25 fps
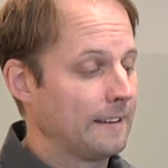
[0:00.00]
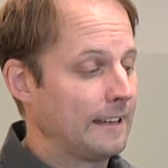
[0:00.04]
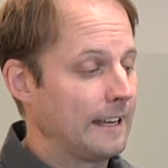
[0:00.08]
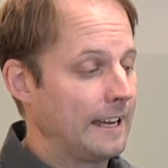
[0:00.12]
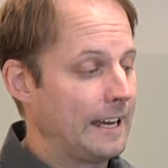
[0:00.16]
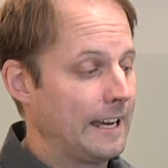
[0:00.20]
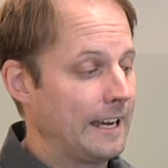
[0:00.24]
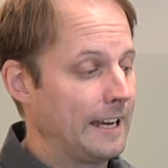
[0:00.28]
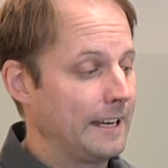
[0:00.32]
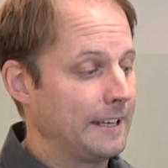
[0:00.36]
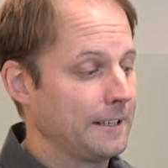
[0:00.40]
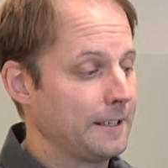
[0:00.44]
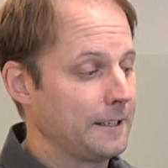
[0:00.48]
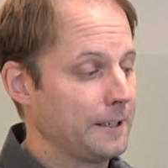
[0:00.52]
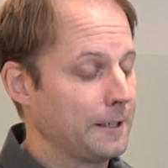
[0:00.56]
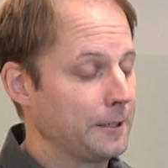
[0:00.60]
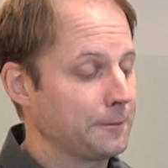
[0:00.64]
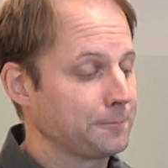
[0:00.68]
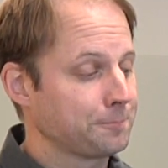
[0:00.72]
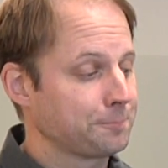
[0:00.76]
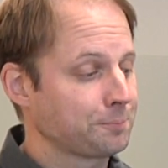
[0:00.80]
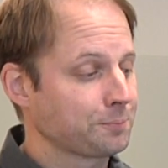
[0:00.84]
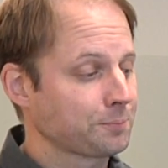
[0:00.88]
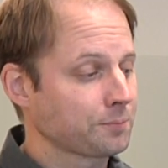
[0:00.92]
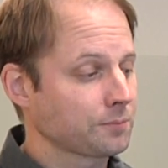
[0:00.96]
and uh,
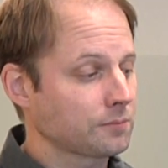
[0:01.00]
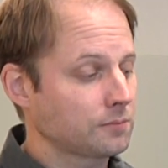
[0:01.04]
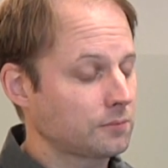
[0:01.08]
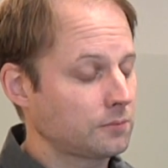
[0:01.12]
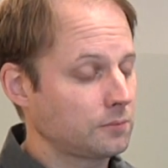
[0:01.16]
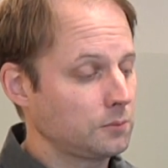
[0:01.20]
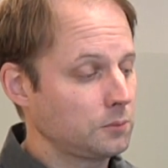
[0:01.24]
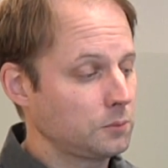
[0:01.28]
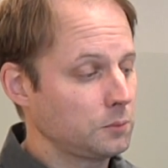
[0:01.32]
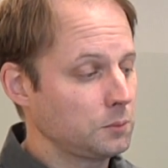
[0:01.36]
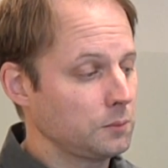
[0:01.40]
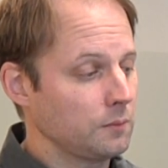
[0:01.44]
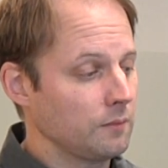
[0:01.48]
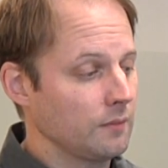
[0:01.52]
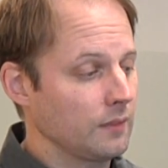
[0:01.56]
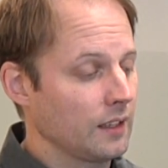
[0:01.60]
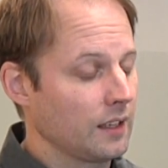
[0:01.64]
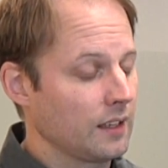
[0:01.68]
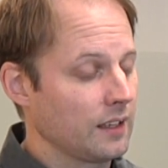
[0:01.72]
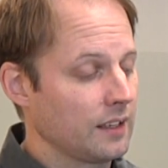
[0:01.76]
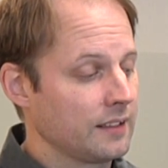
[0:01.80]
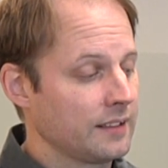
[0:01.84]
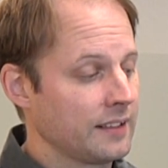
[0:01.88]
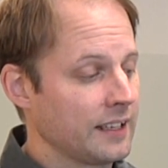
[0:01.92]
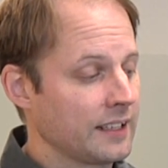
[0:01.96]

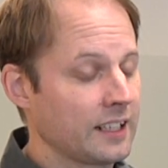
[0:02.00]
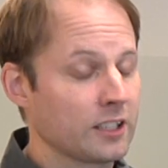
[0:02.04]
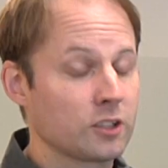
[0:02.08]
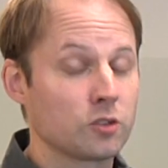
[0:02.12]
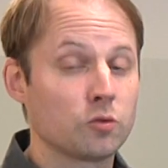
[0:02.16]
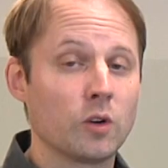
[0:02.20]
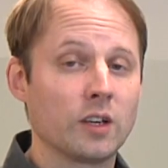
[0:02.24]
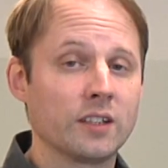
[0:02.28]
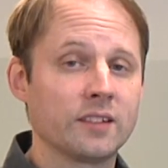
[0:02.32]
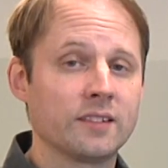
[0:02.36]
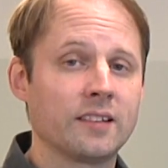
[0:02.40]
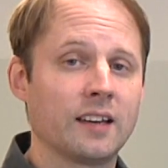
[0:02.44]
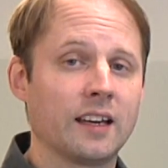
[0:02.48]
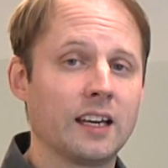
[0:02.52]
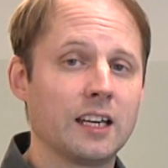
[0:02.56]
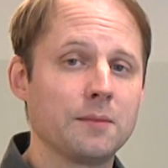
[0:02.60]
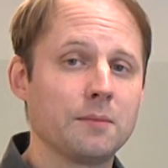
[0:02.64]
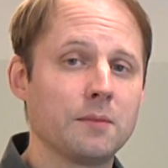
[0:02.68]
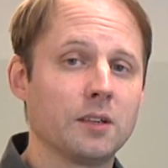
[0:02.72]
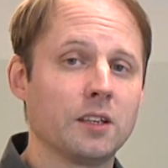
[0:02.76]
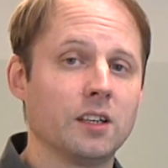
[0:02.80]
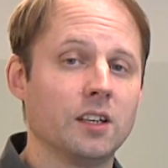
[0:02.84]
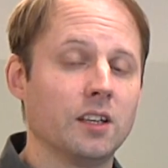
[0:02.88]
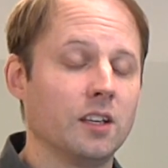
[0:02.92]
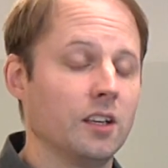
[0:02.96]
then at
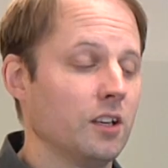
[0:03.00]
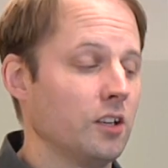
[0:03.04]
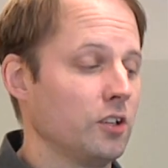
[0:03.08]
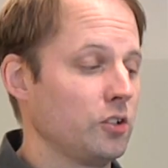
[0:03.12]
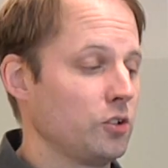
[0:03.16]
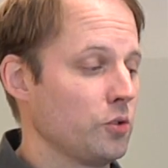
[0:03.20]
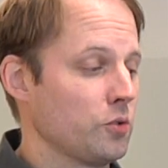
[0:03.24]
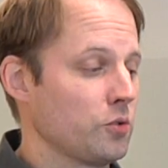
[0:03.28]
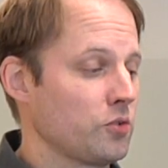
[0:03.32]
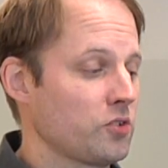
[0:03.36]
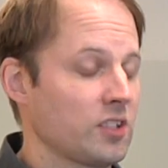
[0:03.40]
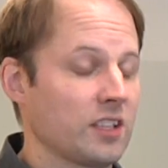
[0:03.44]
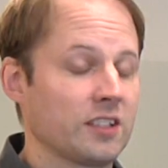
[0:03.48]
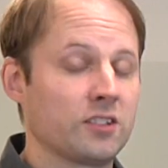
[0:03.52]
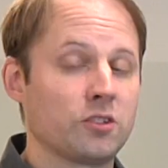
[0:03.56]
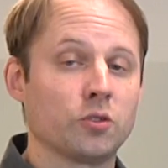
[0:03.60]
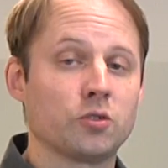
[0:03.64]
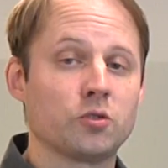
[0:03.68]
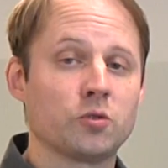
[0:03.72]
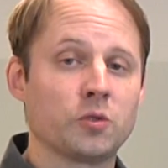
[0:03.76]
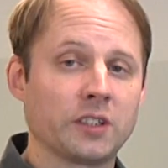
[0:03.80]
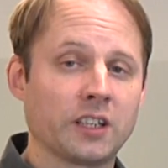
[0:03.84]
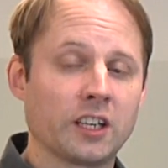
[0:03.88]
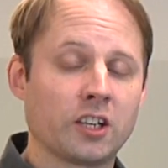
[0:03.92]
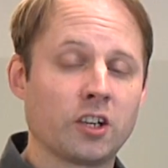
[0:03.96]
runtime you set your
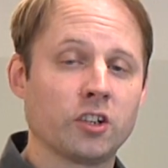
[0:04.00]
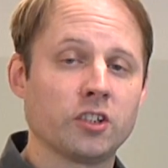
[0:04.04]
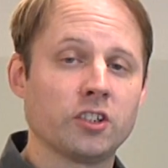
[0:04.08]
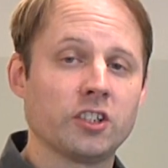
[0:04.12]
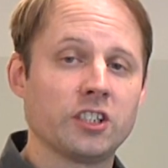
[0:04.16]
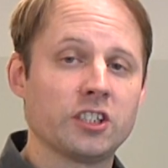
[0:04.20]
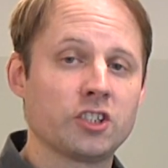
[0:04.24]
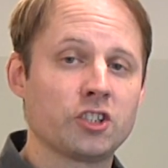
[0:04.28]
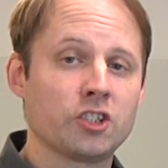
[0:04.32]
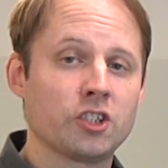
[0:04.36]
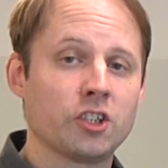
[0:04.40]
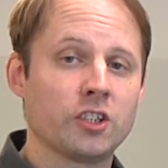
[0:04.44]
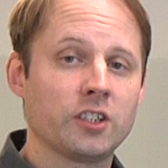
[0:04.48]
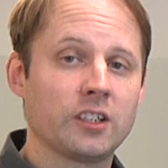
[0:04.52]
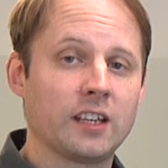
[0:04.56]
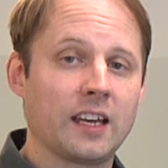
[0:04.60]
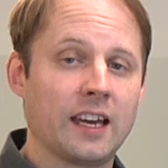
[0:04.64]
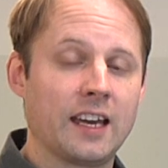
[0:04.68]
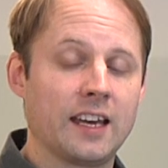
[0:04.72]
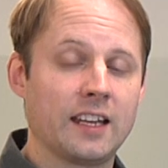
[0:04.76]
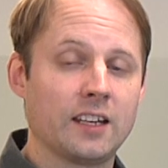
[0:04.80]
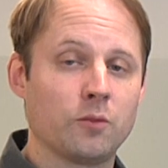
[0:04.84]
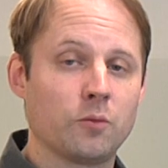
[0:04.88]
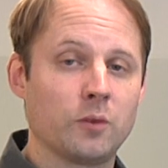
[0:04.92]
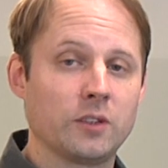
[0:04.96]
trigger condition,
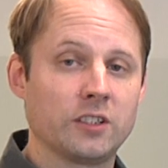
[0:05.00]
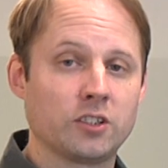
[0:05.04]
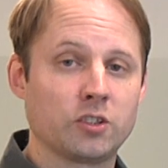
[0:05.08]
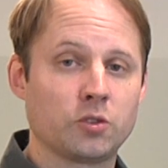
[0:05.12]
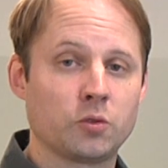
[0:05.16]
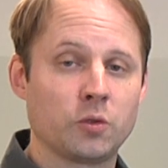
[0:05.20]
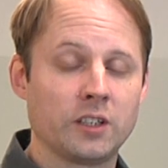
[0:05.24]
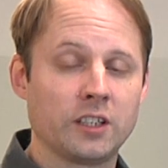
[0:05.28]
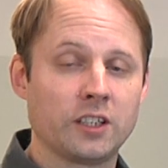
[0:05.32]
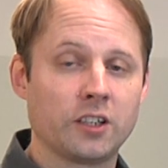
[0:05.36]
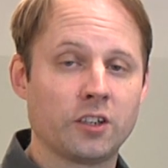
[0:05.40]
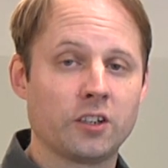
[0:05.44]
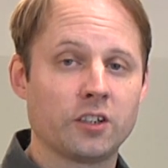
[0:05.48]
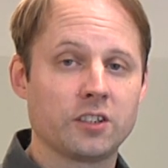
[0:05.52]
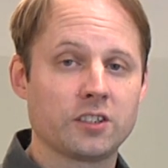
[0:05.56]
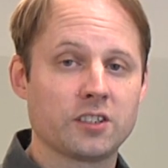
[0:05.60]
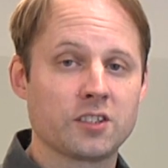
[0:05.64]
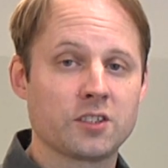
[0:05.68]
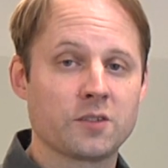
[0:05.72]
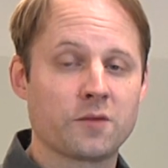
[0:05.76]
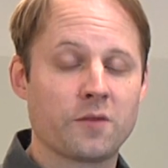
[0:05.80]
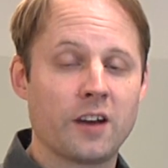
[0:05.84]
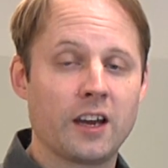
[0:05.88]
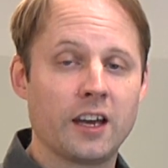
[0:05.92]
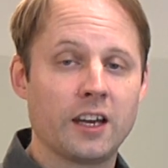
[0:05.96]
and when the trigger
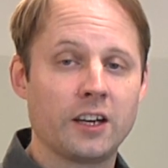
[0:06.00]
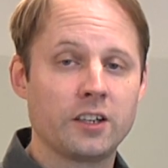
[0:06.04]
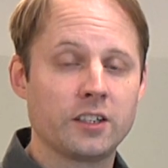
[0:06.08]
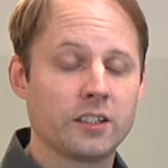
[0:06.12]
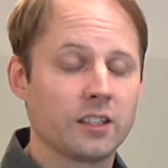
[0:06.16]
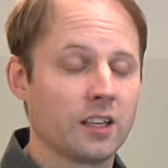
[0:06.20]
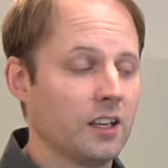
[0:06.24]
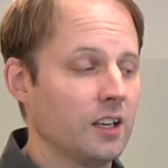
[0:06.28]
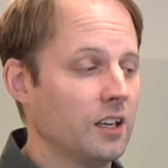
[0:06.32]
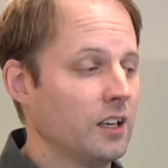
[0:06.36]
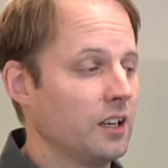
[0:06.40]
is fired,